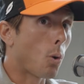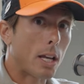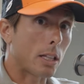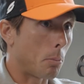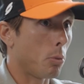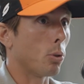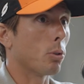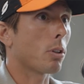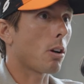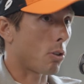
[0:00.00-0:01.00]
quickly
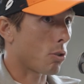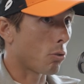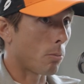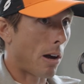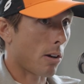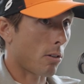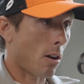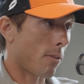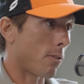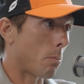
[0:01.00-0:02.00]
pull Carter
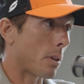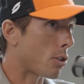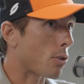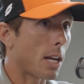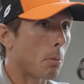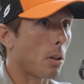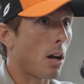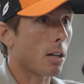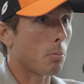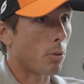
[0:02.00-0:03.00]
Stuhlmacher off of a big training
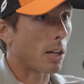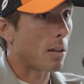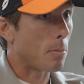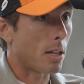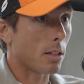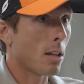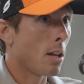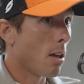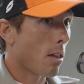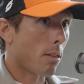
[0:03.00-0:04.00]
block, bring him
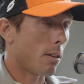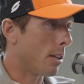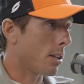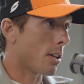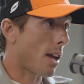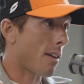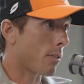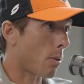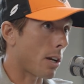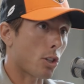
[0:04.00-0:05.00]
in. He didn't
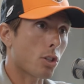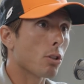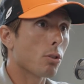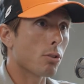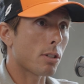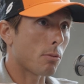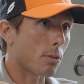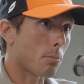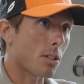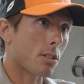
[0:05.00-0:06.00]
have the right shoes.
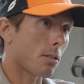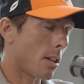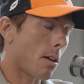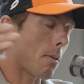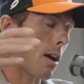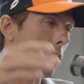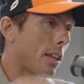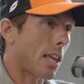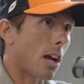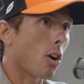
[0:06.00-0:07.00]
He was missed.
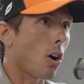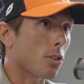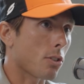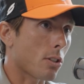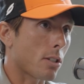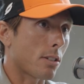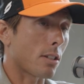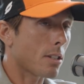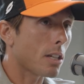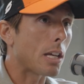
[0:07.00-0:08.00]
I think that caused us
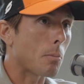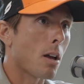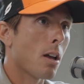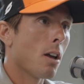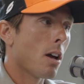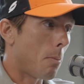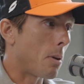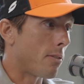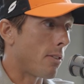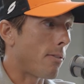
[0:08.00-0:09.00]
as a team
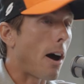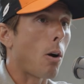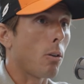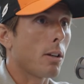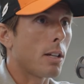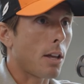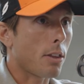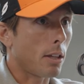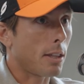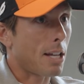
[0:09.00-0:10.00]
a bit of a foul. And
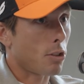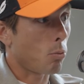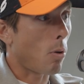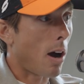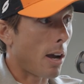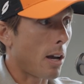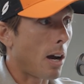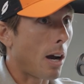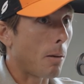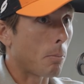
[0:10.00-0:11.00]
I think that's
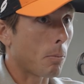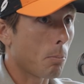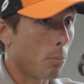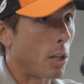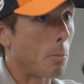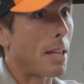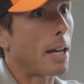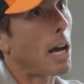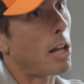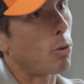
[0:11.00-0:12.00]
why I'm putting him
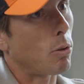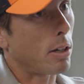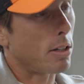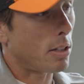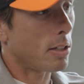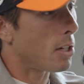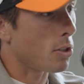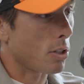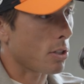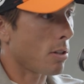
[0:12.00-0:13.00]
in that category, because it
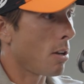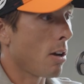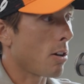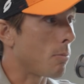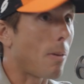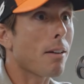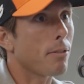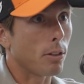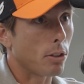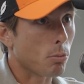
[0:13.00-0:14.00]
didn't just hurt
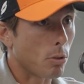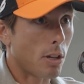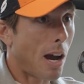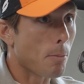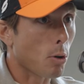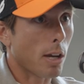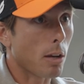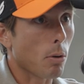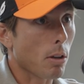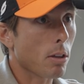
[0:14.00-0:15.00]
my feelings, which I'm
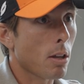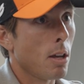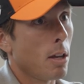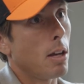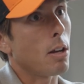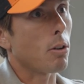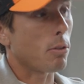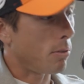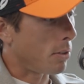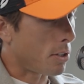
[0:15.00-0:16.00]
okay with. It
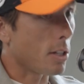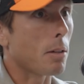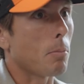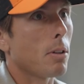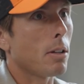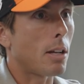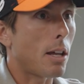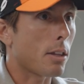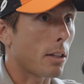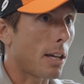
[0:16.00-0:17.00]
hurt the team.
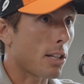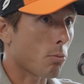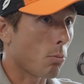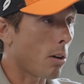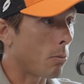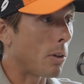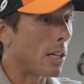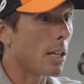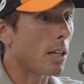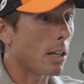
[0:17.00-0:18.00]
And I think that's what we